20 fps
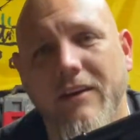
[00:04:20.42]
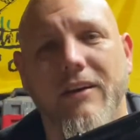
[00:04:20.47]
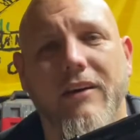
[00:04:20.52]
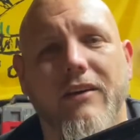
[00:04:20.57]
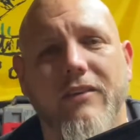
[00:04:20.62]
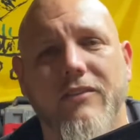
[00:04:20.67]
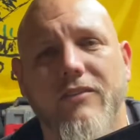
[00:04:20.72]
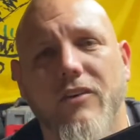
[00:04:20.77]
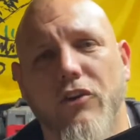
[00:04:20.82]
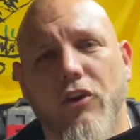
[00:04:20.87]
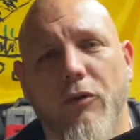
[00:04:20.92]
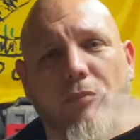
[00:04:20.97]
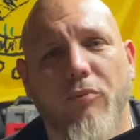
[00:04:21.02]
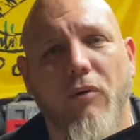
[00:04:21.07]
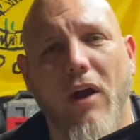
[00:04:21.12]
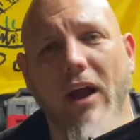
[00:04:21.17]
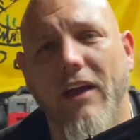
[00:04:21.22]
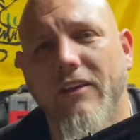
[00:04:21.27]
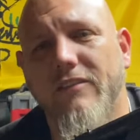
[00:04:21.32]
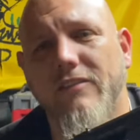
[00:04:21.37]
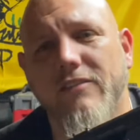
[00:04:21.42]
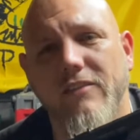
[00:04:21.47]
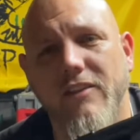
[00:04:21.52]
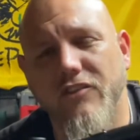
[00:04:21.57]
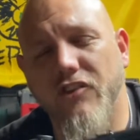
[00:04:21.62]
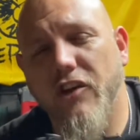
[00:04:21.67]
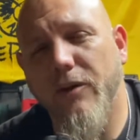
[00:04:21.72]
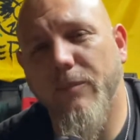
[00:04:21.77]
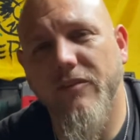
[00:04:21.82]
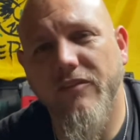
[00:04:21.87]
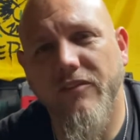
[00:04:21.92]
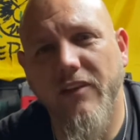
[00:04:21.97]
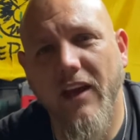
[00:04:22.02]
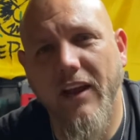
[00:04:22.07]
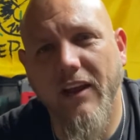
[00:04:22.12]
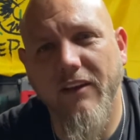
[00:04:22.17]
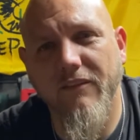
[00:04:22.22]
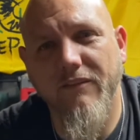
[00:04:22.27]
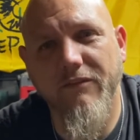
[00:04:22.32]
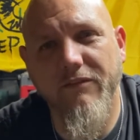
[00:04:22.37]
So your price, the cheapest I
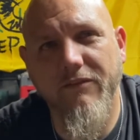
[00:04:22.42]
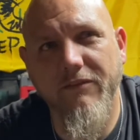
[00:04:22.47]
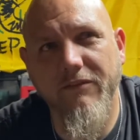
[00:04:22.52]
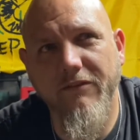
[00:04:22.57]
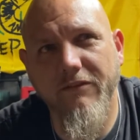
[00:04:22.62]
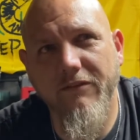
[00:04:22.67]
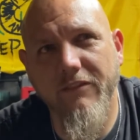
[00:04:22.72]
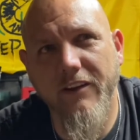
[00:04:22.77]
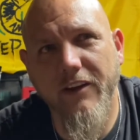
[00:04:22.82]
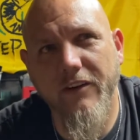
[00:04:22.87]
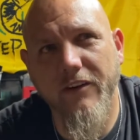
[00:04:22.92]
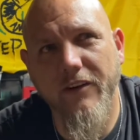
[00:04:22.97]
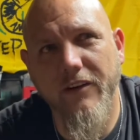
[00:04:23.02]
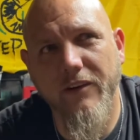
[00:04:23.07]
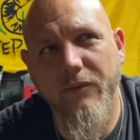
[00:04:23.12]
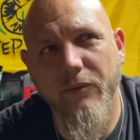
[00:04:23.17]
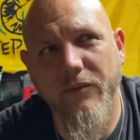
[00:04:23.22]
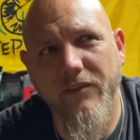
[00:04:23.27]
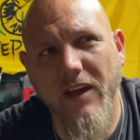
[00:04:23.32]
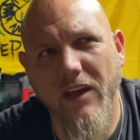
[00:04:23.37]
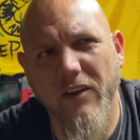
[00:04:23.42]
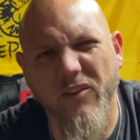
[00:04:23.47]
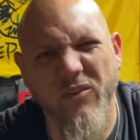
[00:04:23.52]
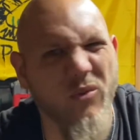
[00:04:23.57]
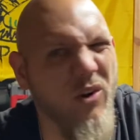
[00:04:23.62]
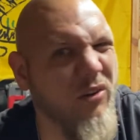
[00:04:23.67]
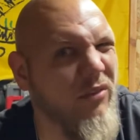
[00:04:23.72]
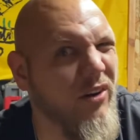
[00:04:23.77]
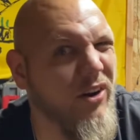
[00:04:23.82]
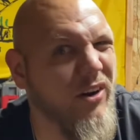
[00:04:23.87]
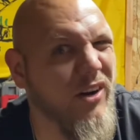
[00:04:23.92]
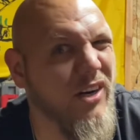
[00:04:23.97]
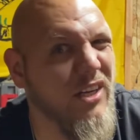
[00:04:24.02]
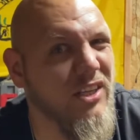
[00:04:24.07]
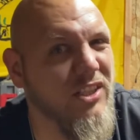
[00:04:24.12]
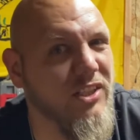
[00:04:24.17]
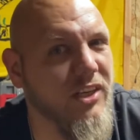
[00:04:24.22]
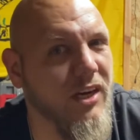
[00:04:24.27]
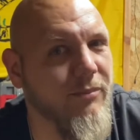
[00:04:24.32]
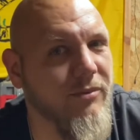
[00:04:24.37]
could figure it was down to
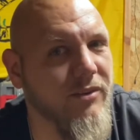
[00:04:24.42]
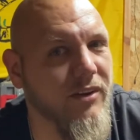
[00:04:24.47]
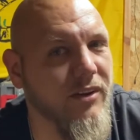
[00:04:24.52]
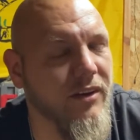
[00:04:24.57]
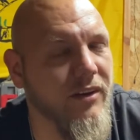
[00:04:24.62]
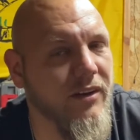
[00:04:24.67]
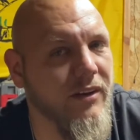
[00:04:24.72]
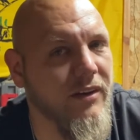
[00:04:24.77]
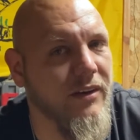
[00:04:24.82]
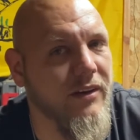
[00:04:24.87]
1,200-ish up to,